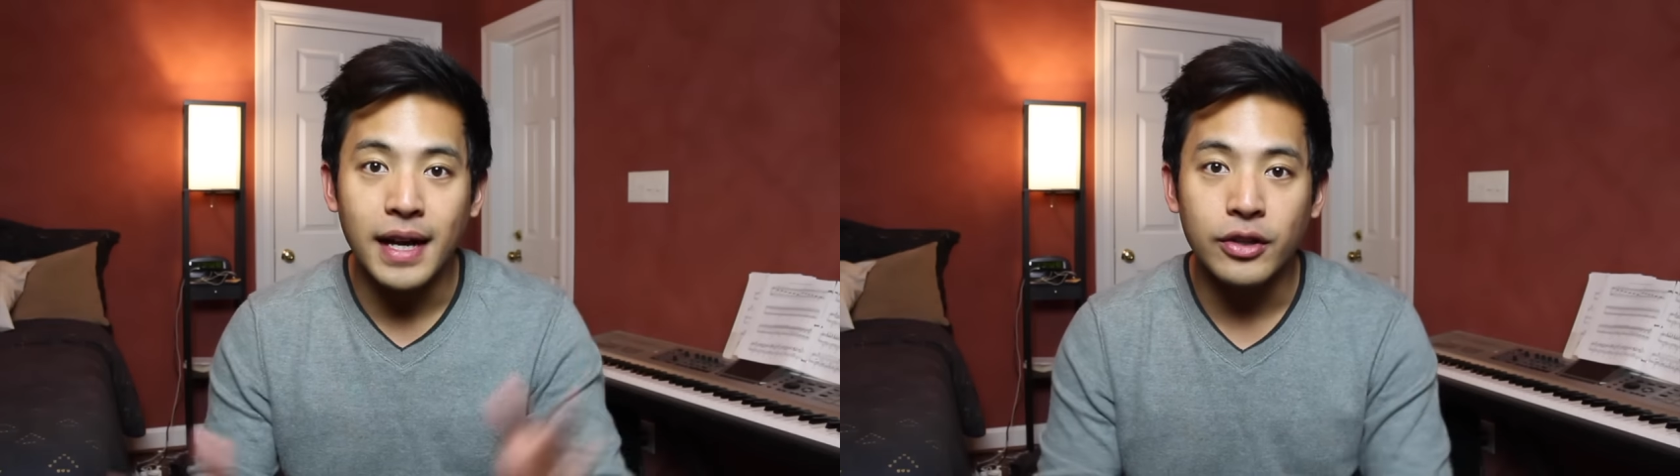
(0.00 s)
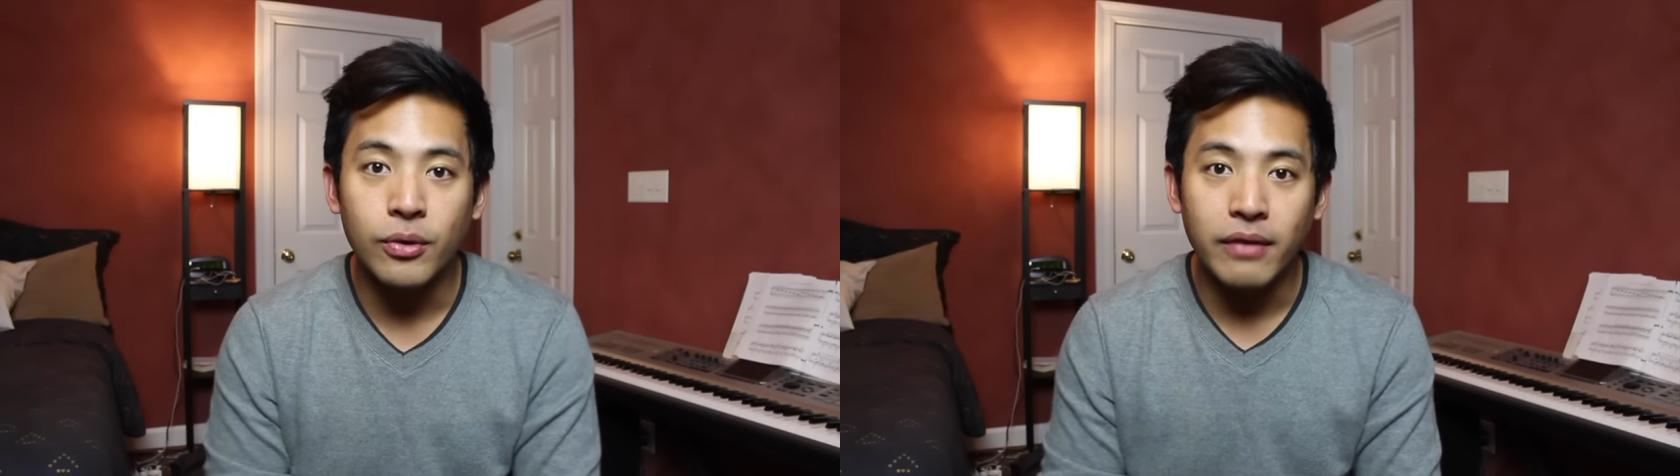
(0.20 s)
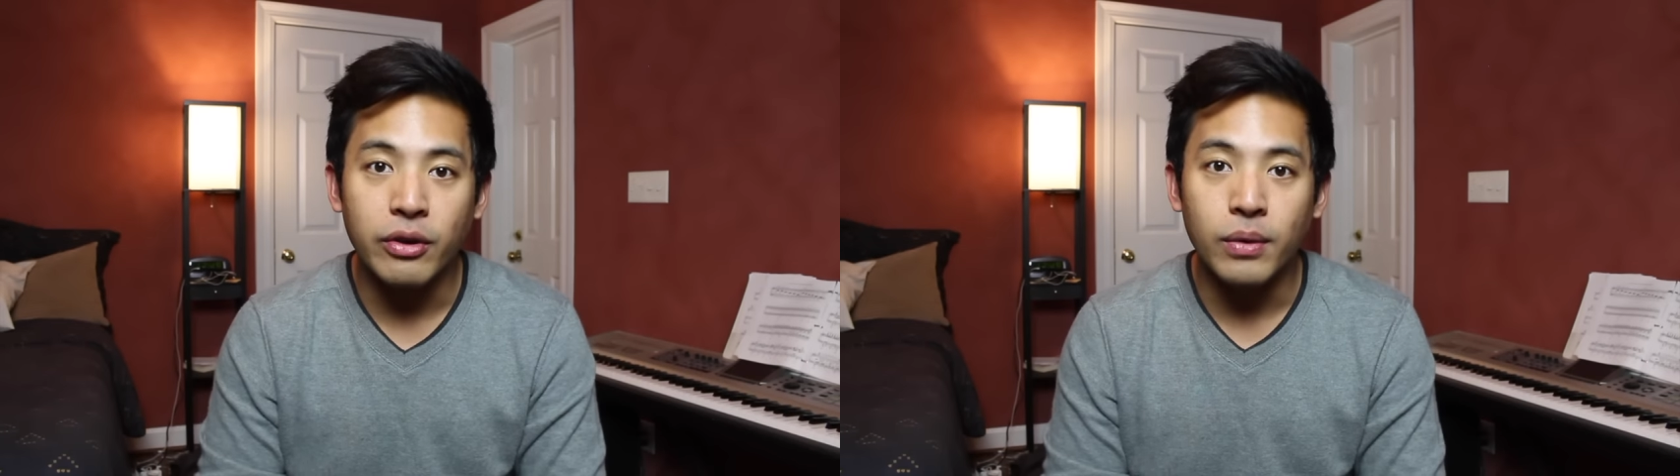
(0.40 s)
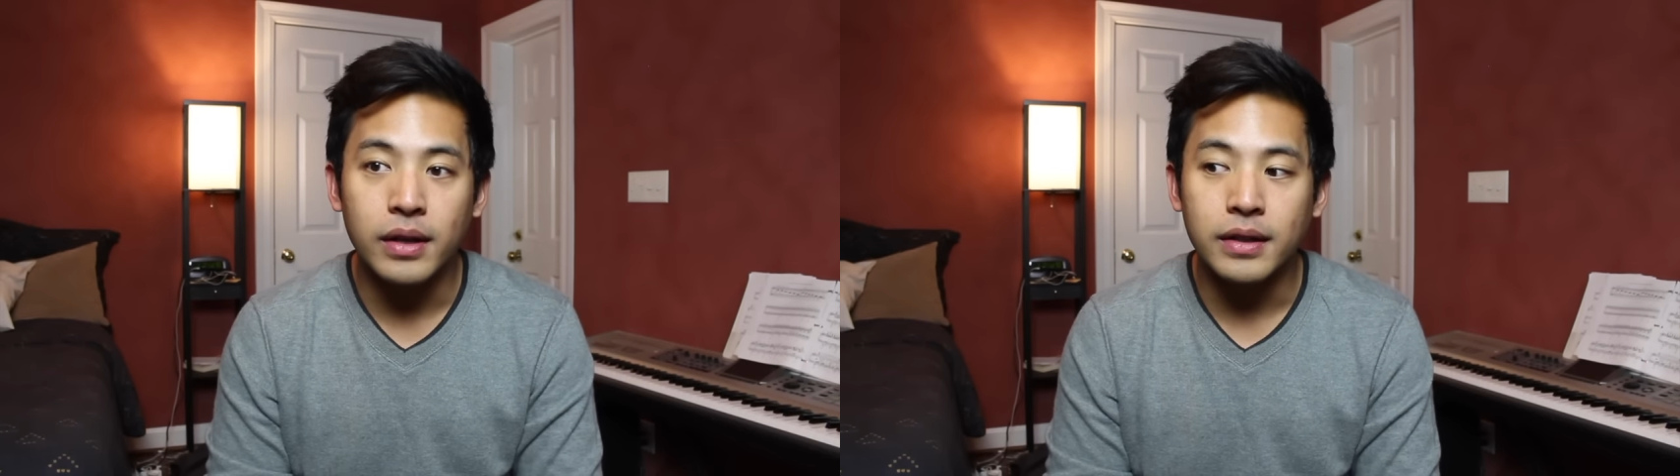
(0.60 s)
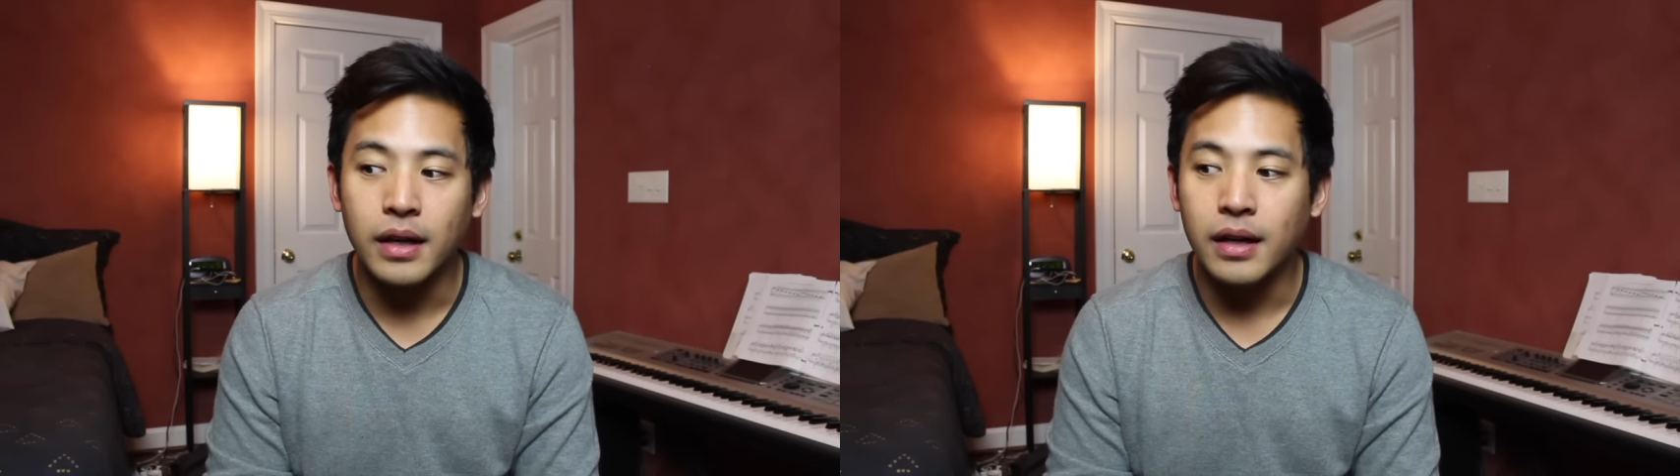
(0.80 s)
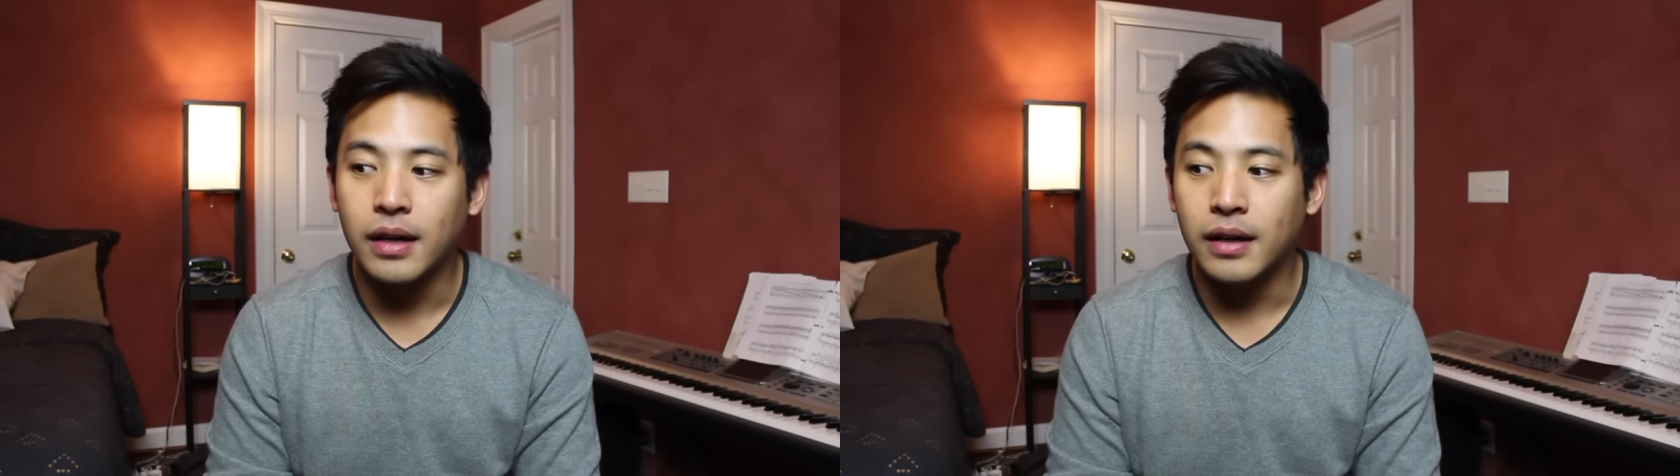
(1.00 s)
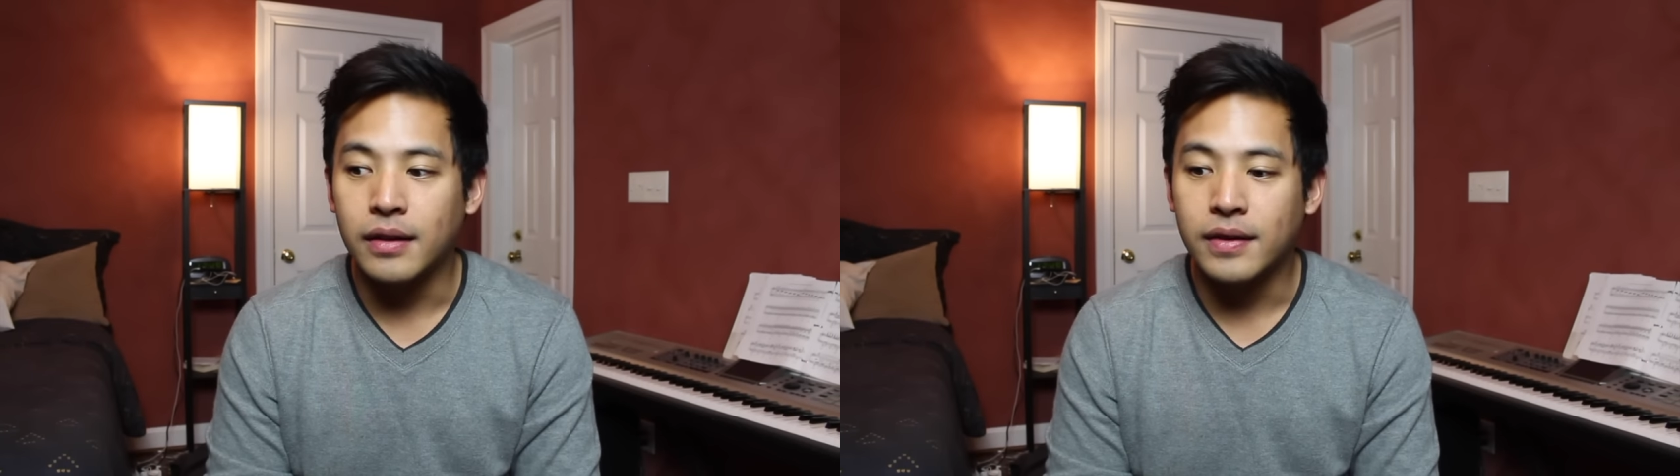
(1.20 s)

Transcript: I know everyone uh,